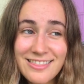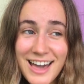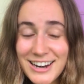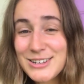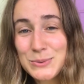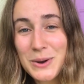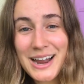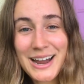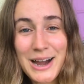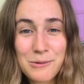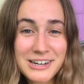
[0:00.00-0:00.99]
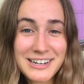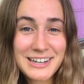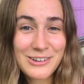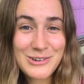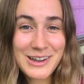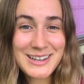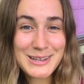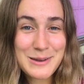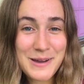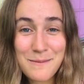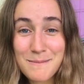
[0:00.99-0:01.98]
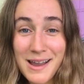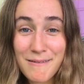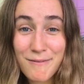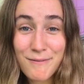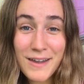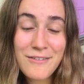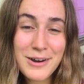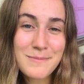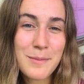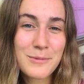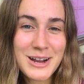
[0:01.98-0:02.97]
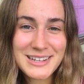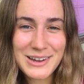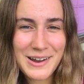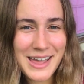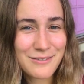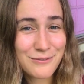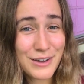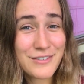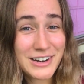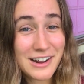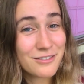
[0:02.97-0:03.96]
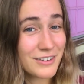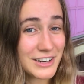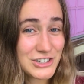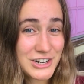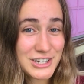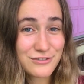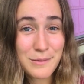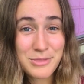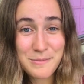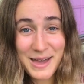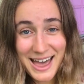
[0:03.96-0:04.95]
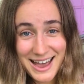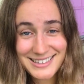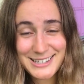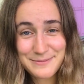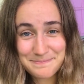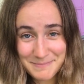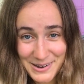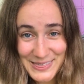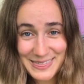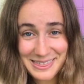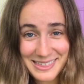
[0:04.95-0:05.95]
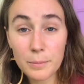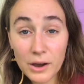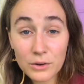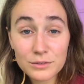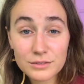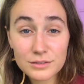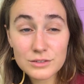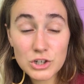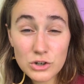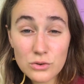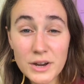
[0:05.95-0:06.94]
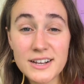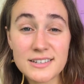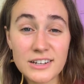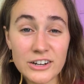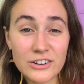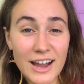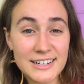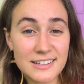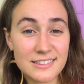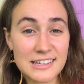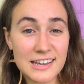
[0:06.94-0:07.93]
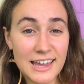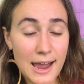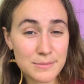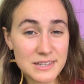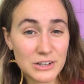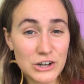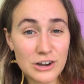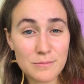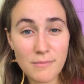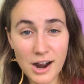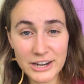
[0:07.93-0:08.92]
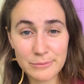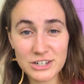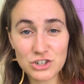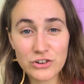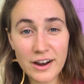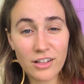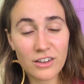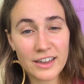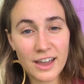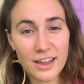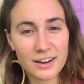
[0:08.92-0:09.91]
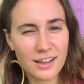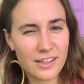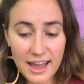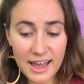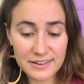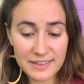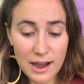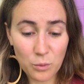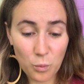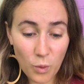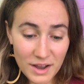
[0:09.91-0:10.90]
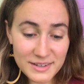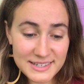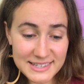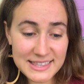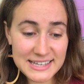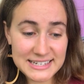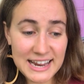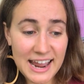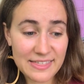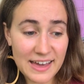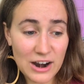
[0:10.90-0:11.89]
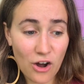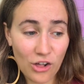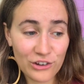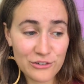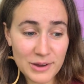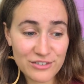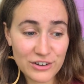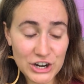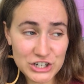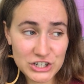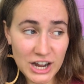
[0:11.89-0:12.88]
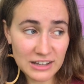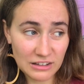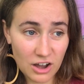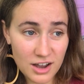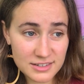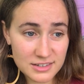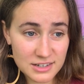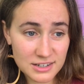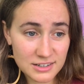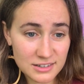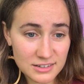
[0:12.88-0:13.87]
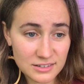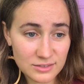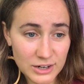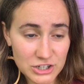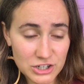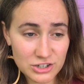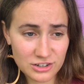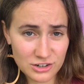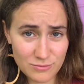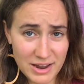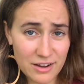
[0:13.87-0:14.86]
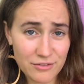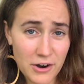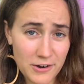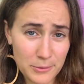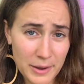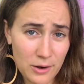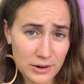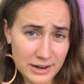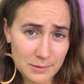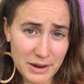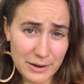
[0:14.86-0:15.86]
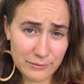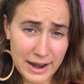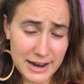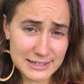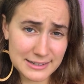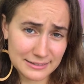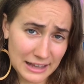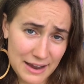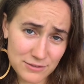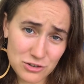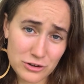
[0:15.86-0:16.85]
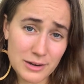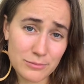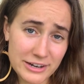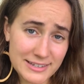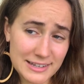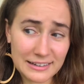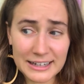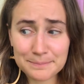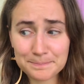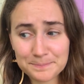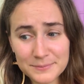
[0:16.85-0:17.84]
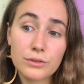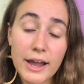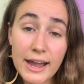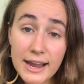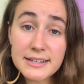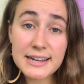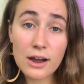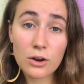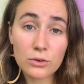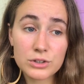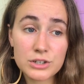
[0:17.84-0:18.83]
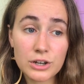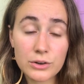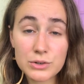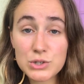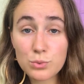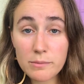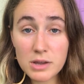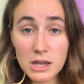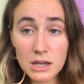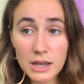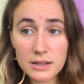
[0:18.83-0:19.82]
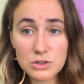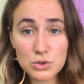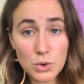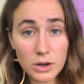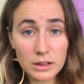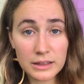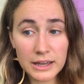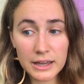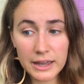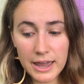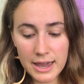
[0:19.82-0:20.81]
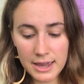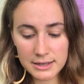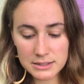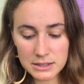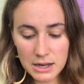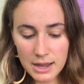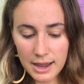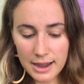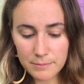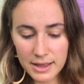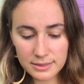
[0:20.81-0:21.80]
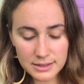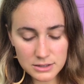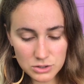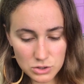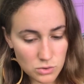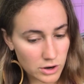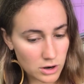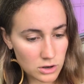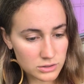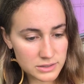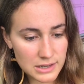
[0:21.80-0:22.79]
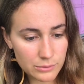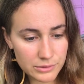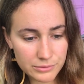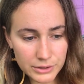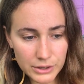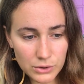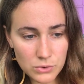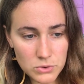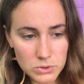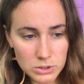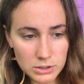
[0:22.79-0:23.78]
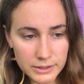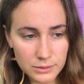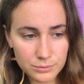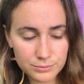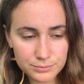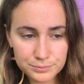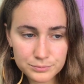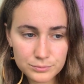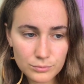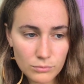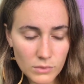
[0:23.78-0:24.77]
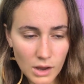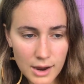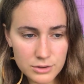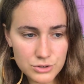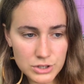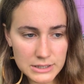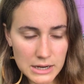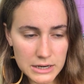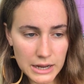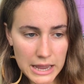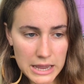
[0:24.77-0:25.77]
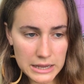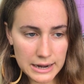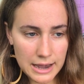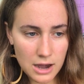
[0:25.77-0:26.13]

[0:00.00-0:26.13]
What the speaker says: that is why I want to tell you guys about my favorite memories and favorite adventures from the past month. About 2 weeks ago, I did the Captain Cook Monument Trail again, and that was the day that all of my footage got lost, which you may have heard about in my rant live stream recently. I hiked down to go swimming and snorkeling, and I met these two girls that were really cool, and I was just kind of hanging